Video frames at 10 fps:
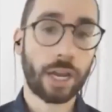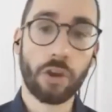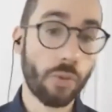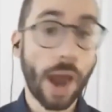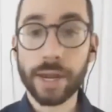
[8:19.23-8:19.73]
going
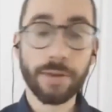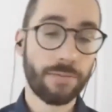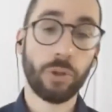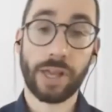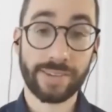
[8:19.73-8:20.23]
to do any
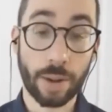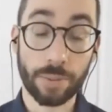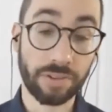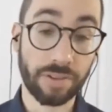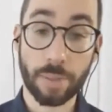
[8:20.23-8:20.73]
full length
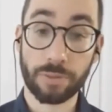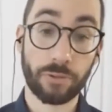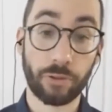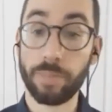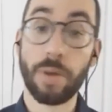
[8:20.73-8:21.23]
timed exams
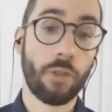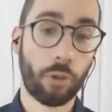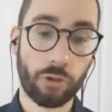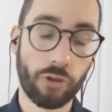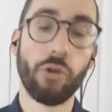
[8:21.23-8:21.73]
for a month
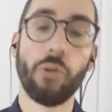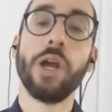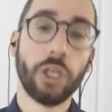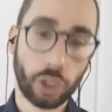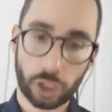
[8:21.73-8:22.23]
or two,
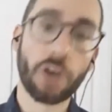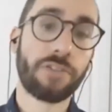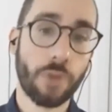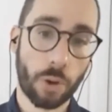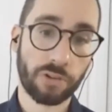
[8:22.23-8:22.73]

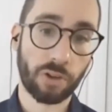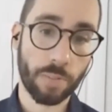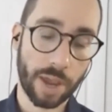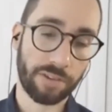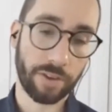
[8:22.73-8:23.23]
just focus on
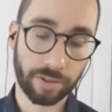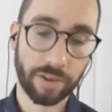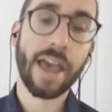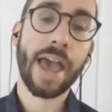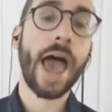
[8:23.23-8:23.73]
basics
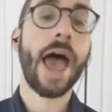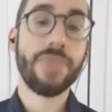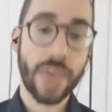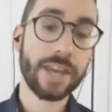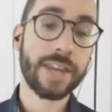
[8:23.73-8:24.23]

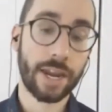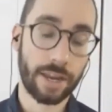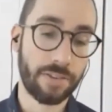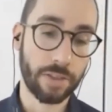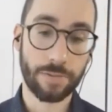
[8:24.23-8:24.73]
and then get
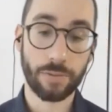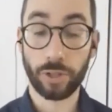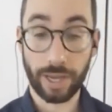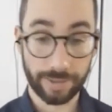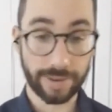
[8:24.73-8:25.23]
into the full
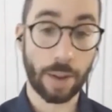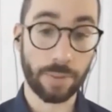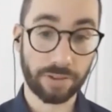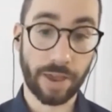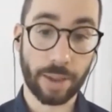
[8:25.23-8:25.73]
length timed
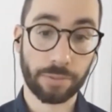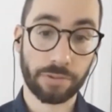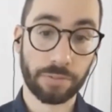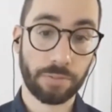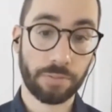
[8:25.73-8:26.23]
exams.